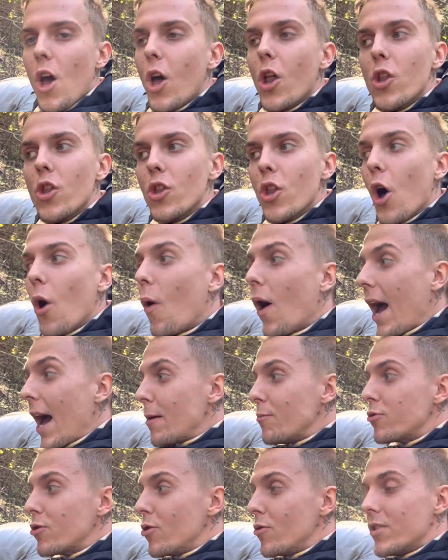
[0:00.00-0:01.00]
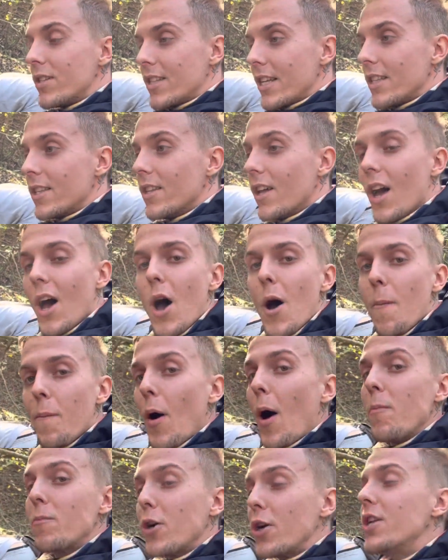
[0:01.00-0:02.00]
No, I absolutely didn't. But
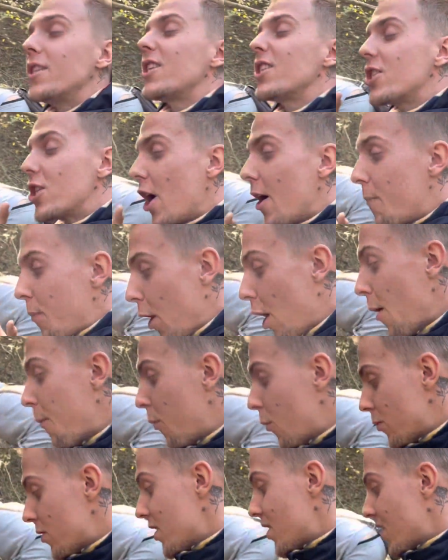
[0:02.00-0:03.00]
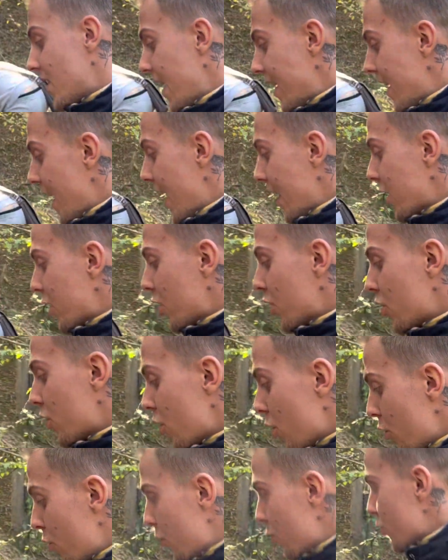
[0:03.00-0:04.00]
I'm going to disturb Purple to say a
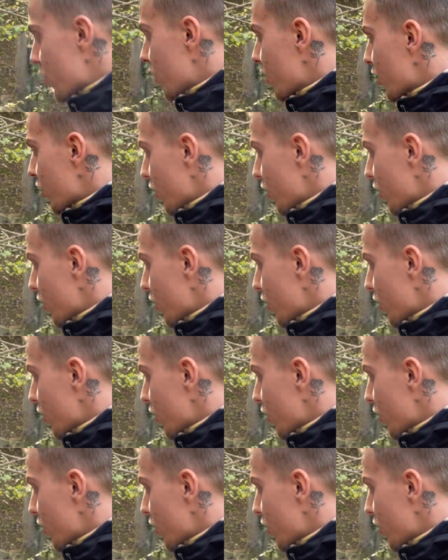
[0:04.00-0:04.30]
huge